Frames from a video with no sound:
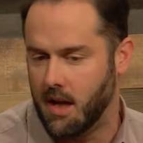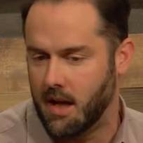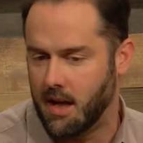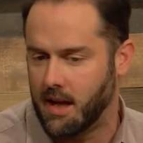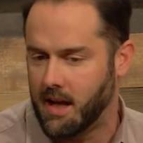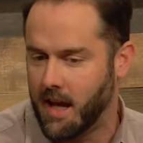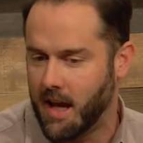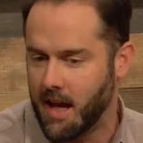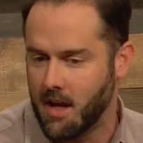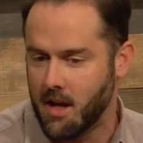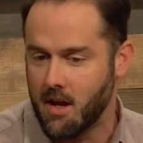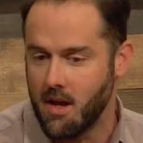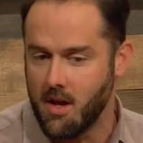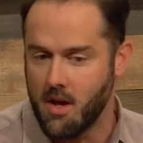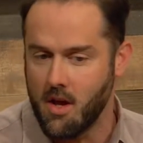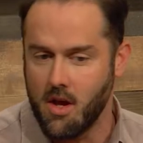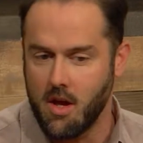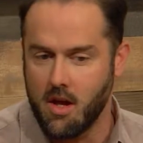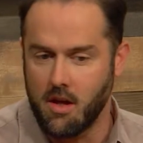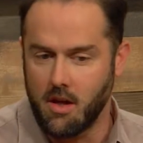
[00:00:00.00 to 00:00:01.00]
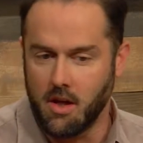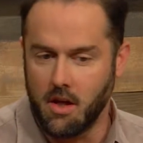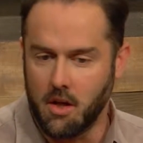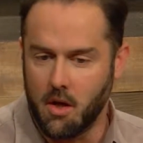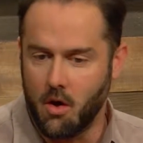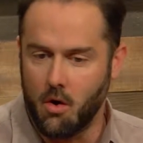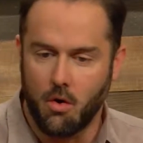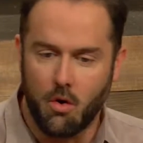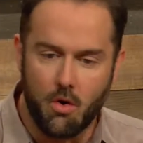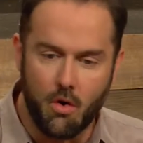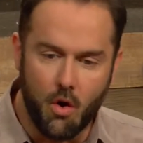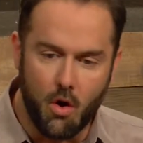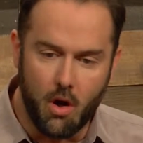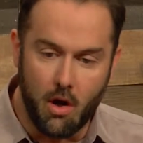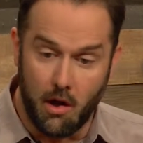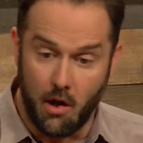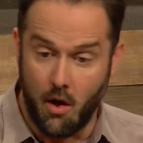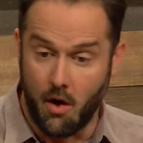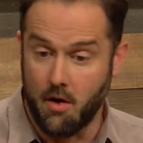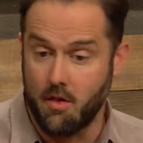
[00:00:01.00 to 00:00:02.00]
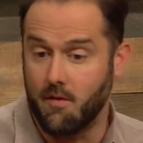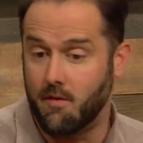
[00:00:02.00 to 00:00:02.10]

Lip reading: And again, you know, a lot of